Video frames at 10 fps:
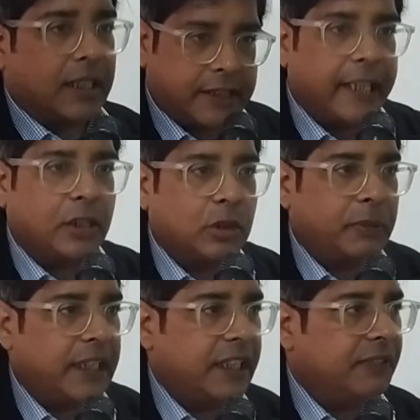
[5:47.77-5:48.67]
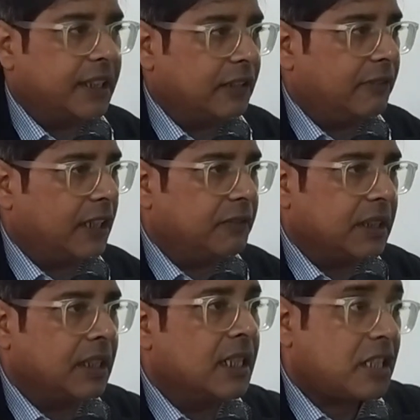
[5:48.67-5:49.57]
tend to believe in when
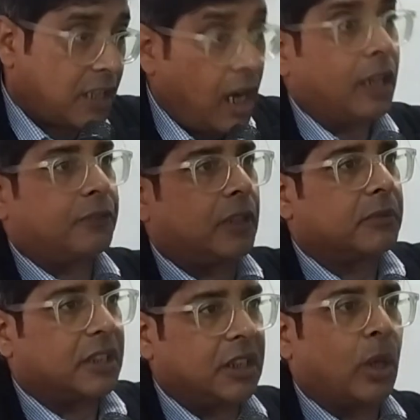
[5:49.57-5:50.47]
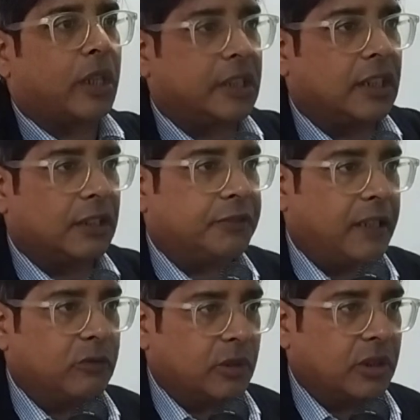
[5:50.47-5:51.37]
we start from the theoretical
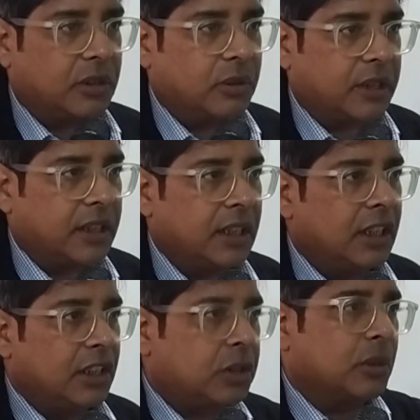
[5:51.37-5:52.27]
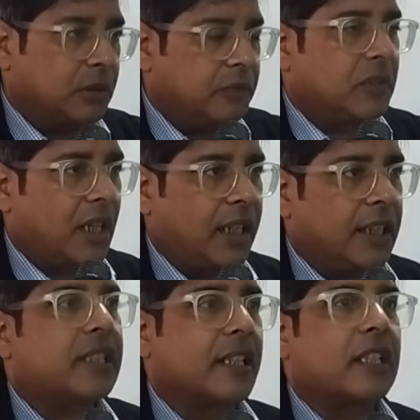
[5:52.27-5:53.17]
framework. Okay, so
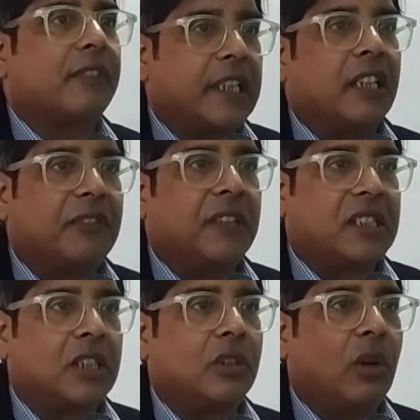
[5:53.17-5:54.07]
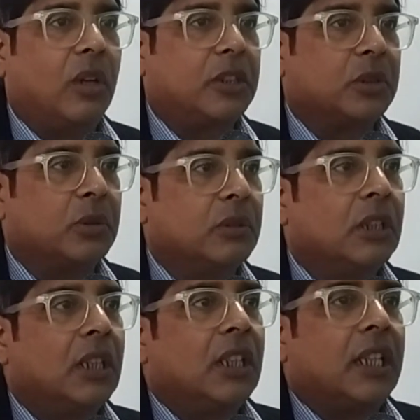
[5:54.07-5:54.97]
it's a very refreshing call to,
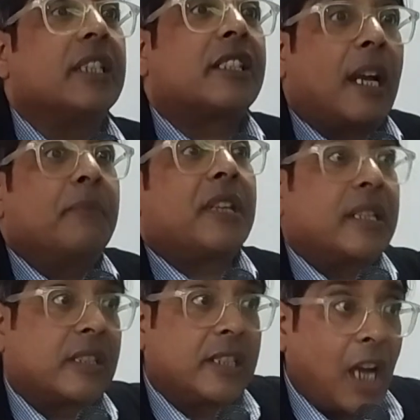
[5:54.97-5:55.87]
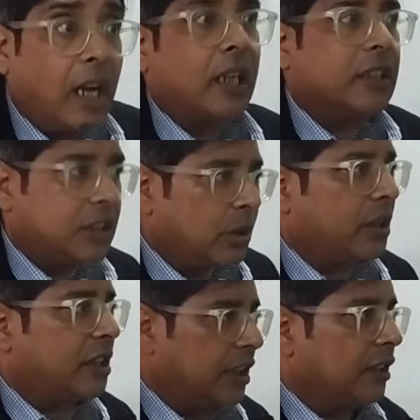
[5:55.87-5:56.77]
in some sense, junk
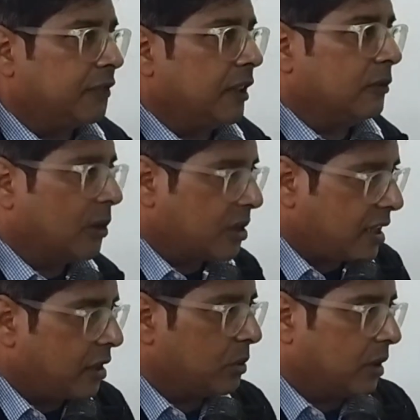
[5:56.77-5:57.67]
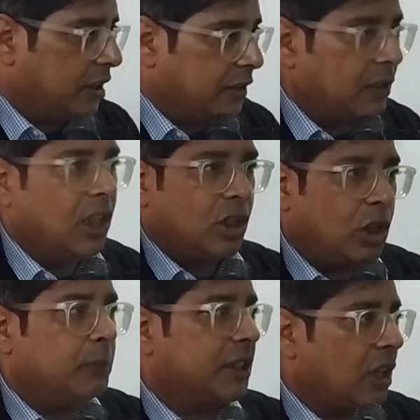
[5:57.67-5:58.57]
theoretical frameworks and to kind of
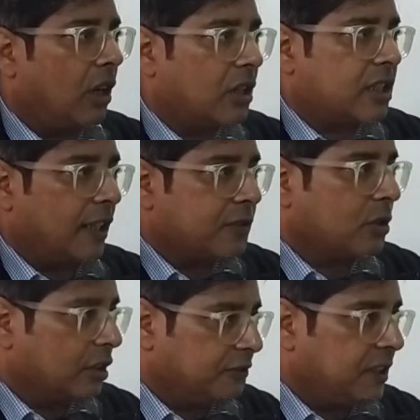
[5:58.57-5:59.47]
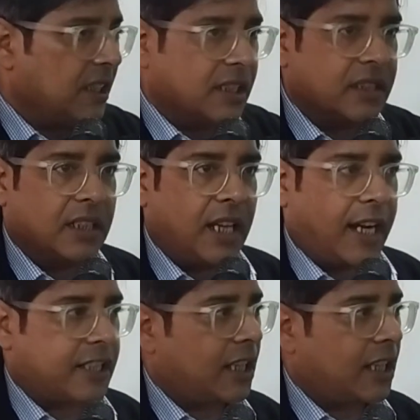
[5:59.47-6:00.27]
commit ourselves to the field at